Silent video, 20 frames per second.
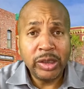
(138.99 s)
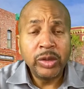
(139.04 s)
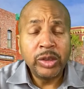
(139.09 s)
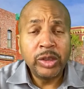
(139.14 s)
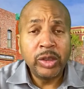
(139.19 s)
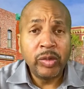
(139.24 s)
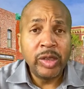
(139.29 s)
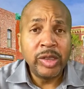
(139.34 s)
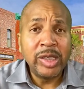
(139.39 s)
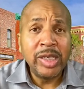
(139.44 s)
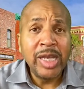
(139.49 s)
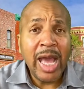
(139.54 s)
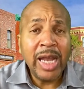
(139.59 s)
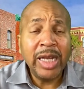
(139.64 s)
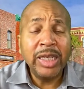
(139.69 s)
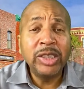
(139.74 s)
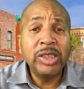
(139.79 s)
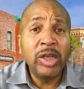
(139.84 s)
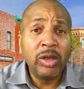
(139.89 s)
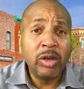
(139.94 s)
So there's not
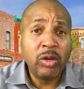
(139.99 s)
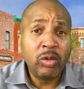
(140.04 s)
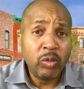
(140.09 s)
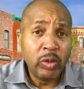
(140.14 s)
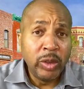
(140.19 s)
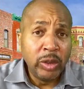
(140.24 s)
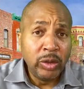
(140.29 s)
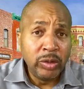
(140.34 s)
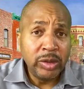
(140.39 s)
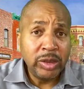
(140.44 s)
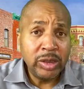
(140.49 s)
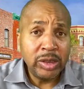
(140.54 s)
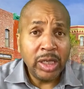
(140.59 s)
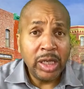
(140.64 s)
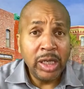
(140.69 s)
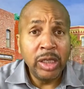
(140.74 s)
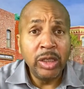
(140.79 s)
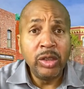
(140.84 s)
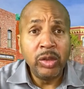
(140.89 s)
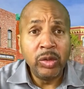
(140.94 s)
a ton of rentals
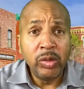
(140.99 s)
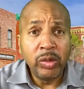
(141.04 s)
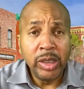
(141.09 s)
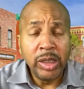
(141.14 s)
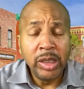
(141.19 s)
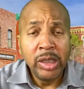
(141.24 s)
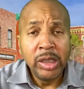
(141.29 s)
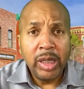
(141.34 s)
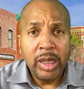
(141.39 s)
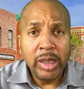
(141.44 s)
in Yulee.